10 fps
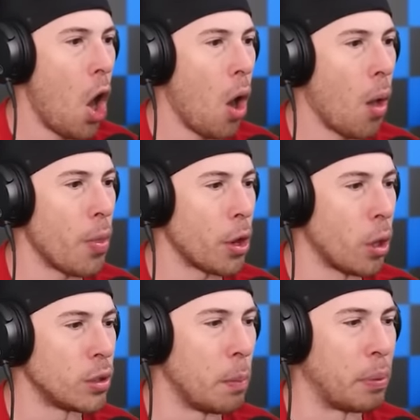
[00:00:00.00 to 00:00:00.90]
Oh, there
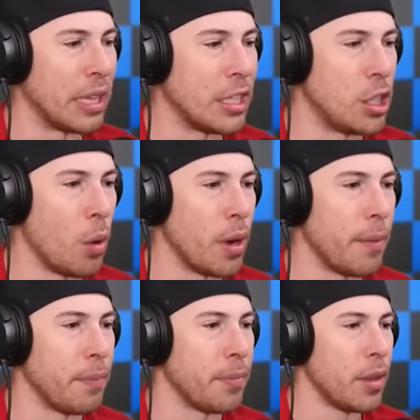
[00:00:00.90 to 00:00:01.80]
goes the police
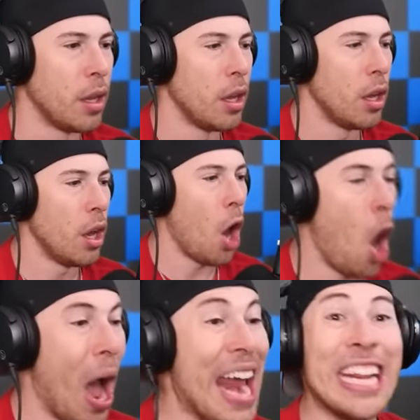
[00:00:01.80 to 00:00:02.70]
donut.
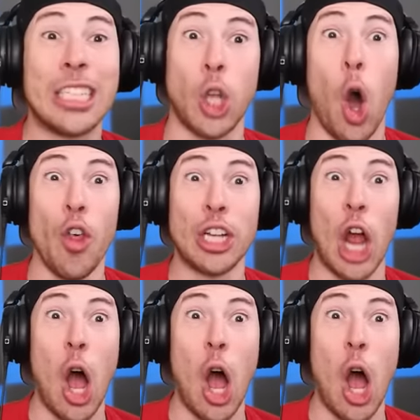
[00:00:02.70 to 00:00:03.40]
Oh, and he stole the